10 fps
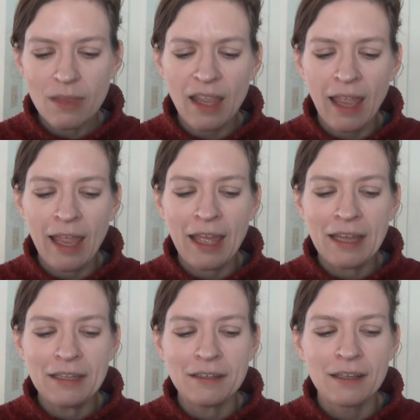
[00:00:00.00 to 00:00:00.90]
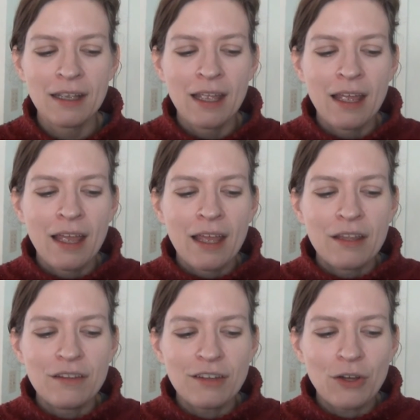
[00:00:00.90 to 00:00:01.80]
And
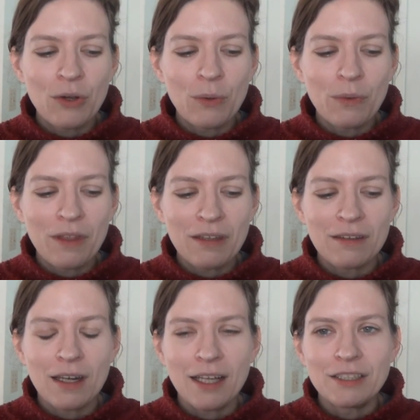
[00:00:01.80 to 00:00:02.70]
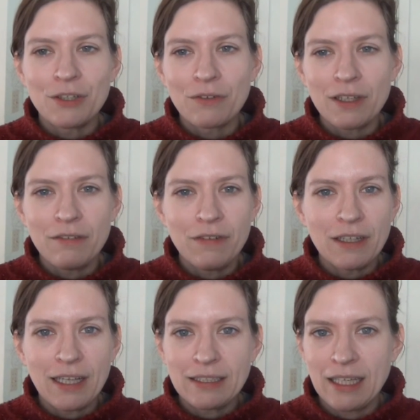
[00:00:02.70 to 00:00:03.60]
so things that I don't really feel
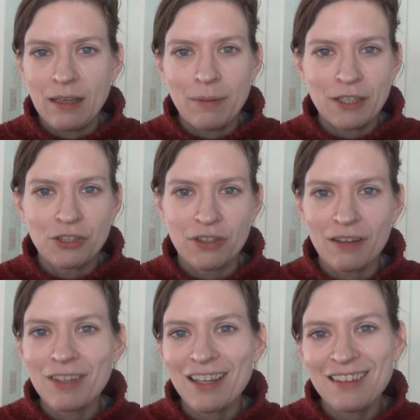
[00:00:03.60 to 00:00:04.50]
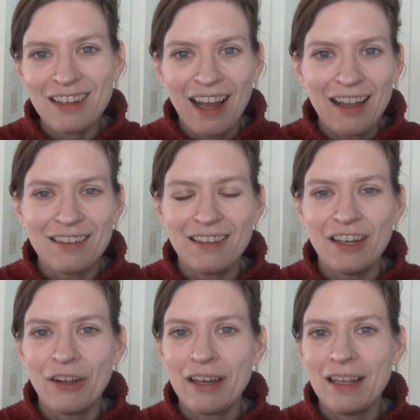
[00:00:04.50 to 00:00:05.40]
like taking pictures of, like socks,
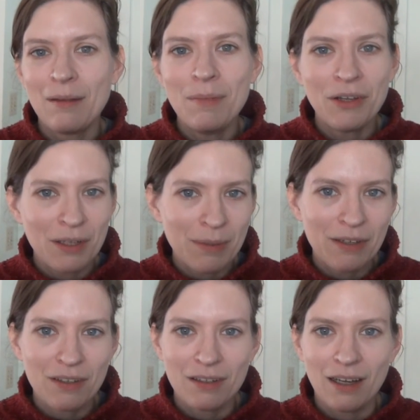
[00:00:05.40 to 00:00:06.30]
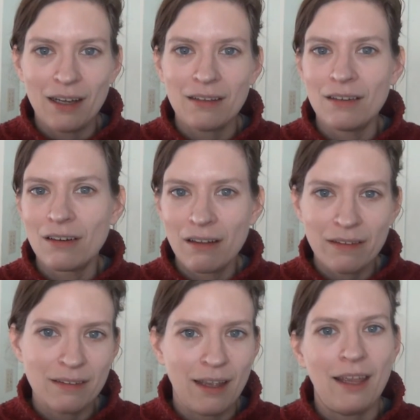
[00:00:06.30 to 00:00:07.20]
I knit a million pairs of socks. They're all the
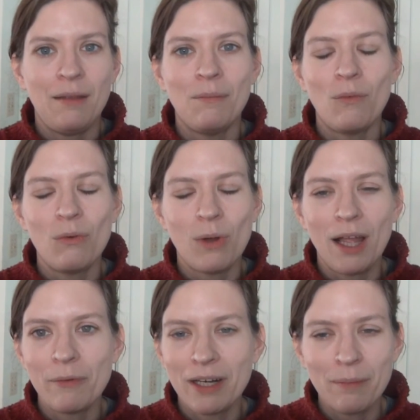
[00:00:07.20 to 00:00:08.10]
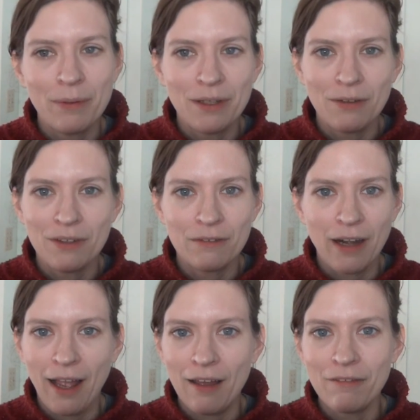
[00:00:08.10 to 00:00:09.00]
same. Why would I put those in
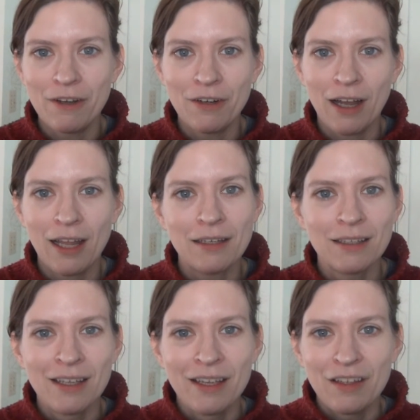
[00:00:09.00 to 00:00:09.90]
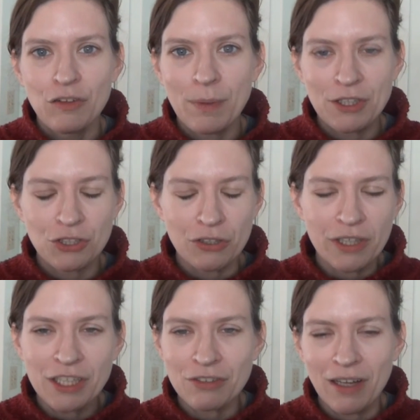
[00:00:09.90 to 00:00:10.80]
Rav? They're not special or
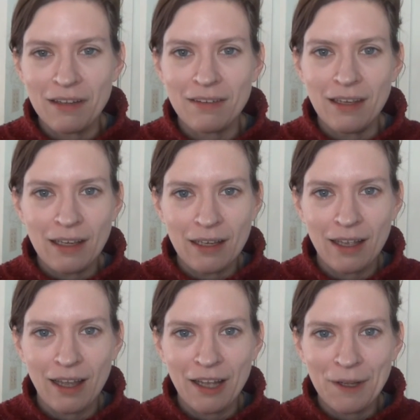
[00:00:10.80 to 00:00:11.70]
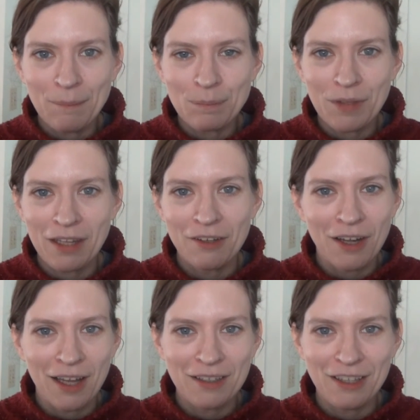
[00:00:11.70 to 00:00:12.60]
interesting, and they're
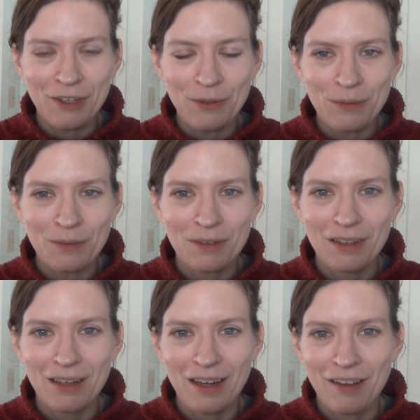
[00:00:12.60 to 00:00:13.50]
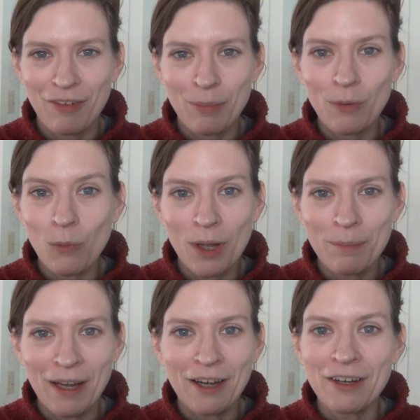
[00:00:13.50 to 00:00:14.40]
not, if I put one
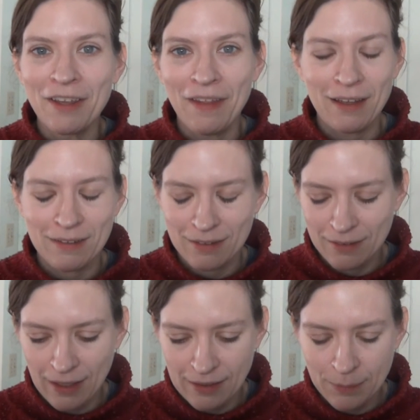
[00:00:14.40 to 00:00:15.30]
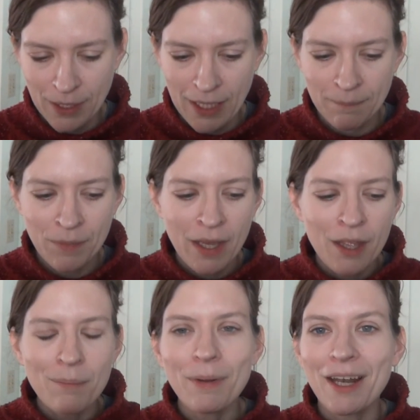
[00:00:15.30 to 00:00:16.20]
pair in, that's plenty.
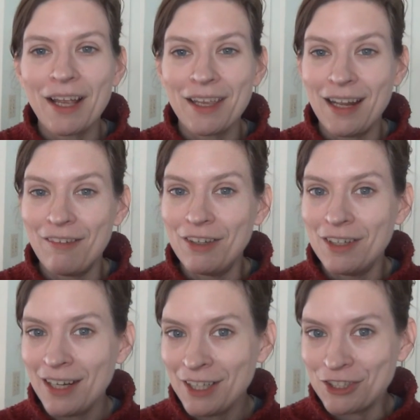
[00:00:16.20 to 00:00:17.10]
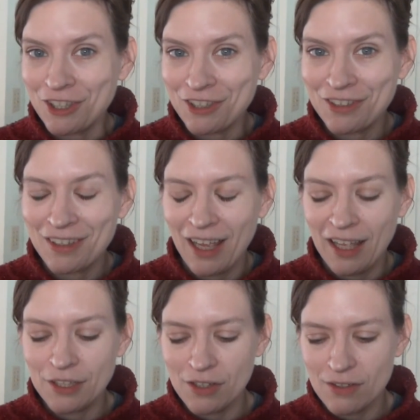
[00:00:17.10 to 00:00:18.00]
But I could have a knitting journal
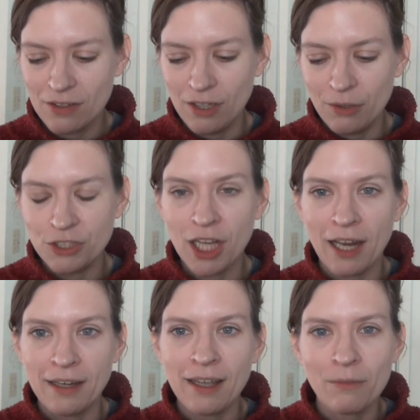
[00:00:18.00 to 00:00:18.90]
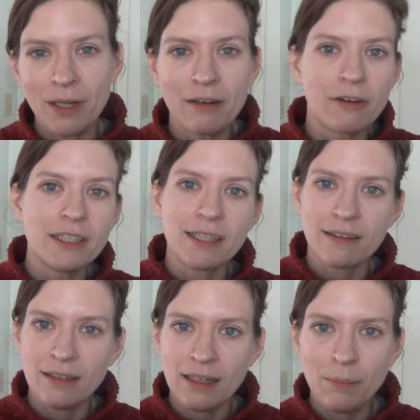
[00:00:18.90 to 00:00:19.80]
and just, jot down whatever. It
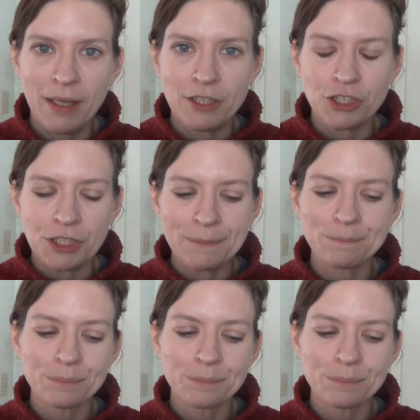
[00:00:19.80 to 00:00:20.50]
doesn't need a picture.